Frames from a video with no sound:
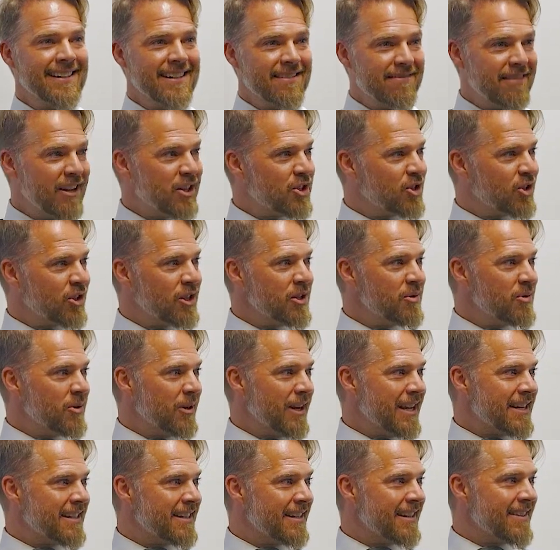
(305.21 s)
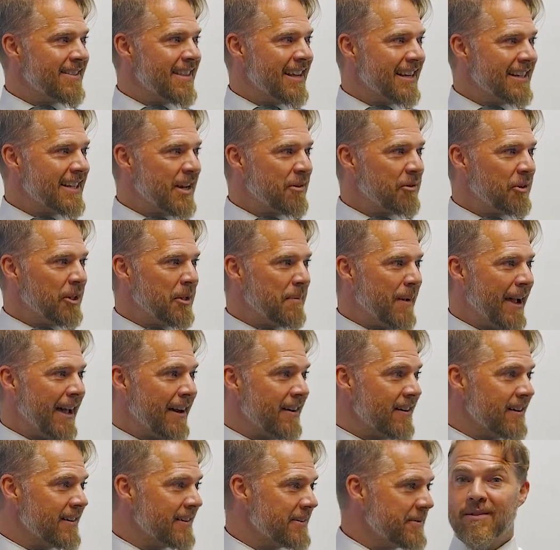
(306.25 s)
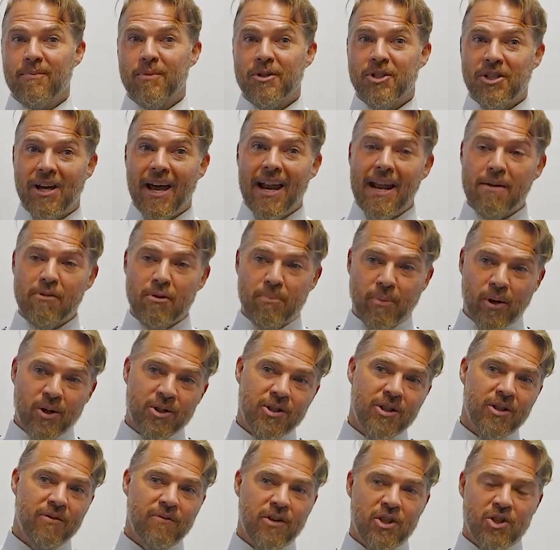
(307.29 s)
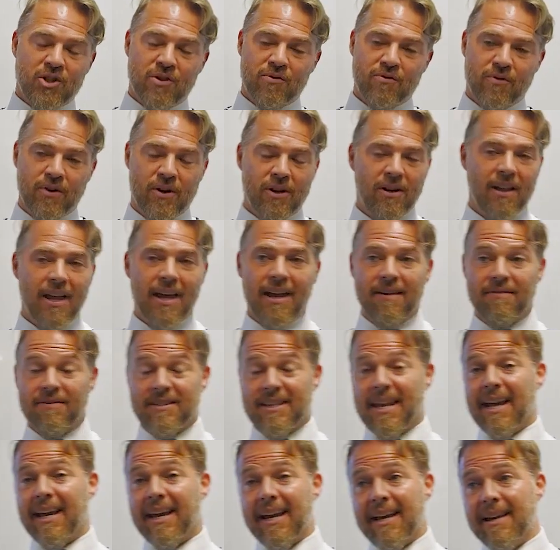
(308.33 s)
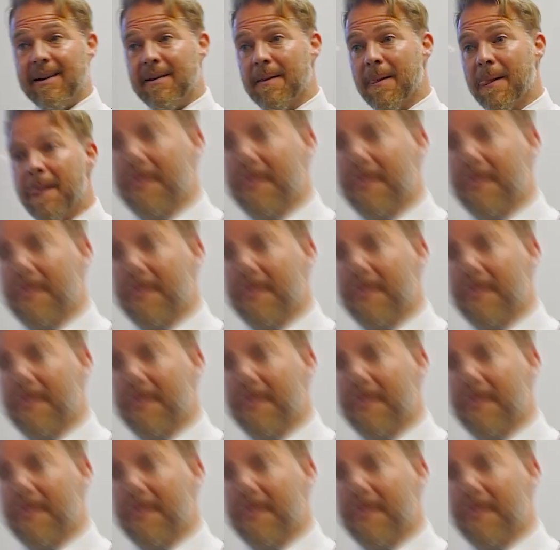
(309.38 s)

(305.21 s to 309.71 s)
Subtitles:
and eventually we'll get to things that really matter. But you got to have a personal vision for your life. Second,